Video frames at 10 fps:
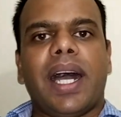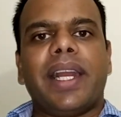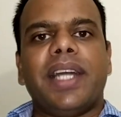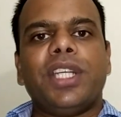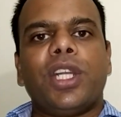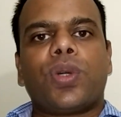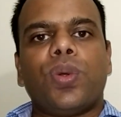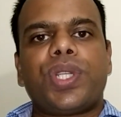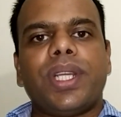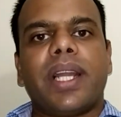Another
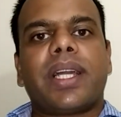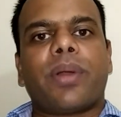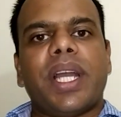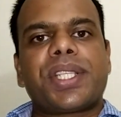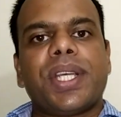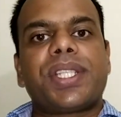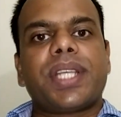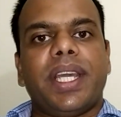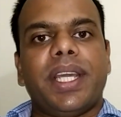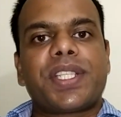crucial
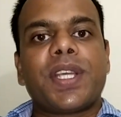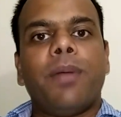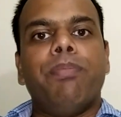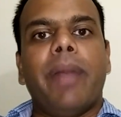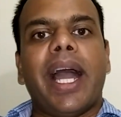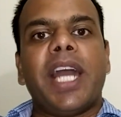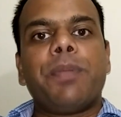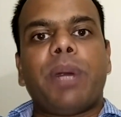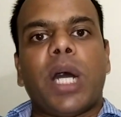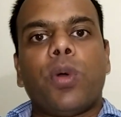crisis is
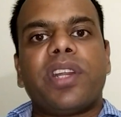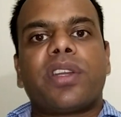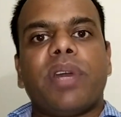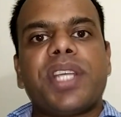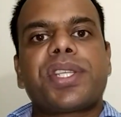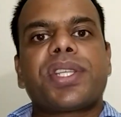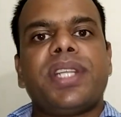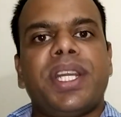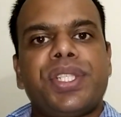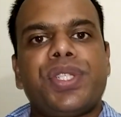manpower crisis,
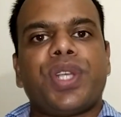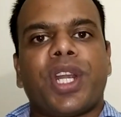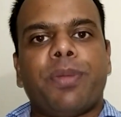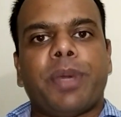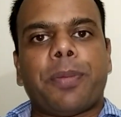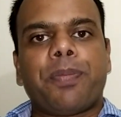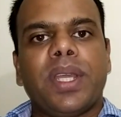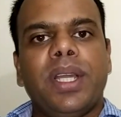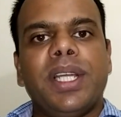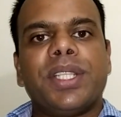ladies and gentlemen.
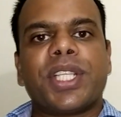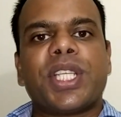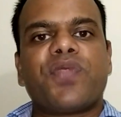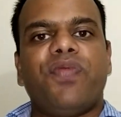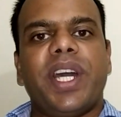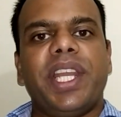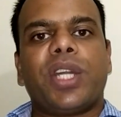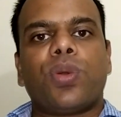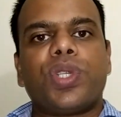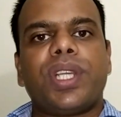This is
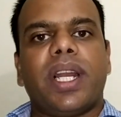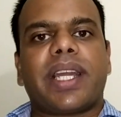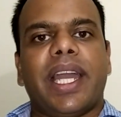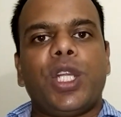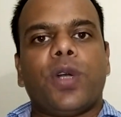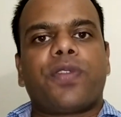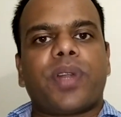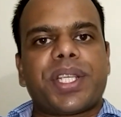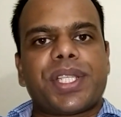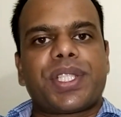very crucial kind of
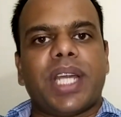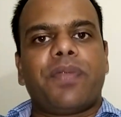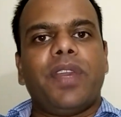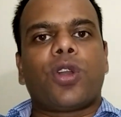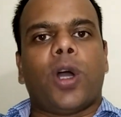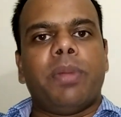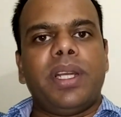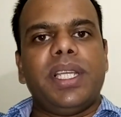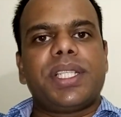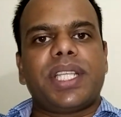crisis that we
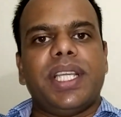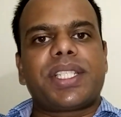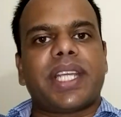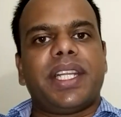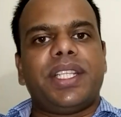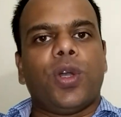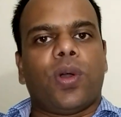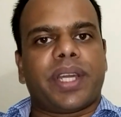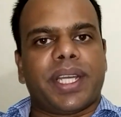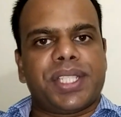commonly see inside the
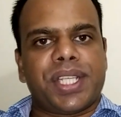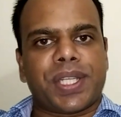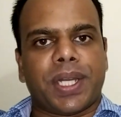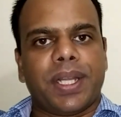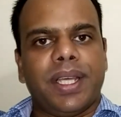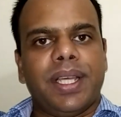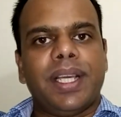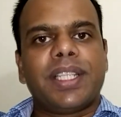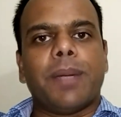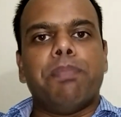organization,
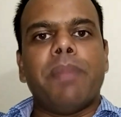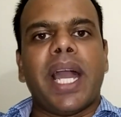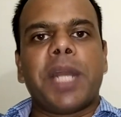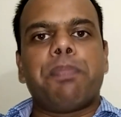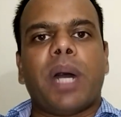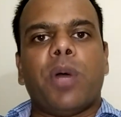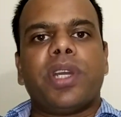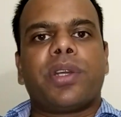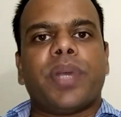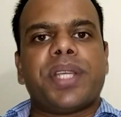the
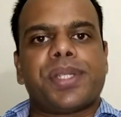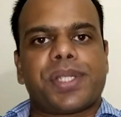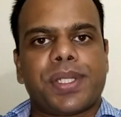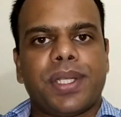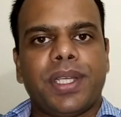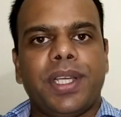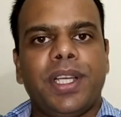manpower crisis.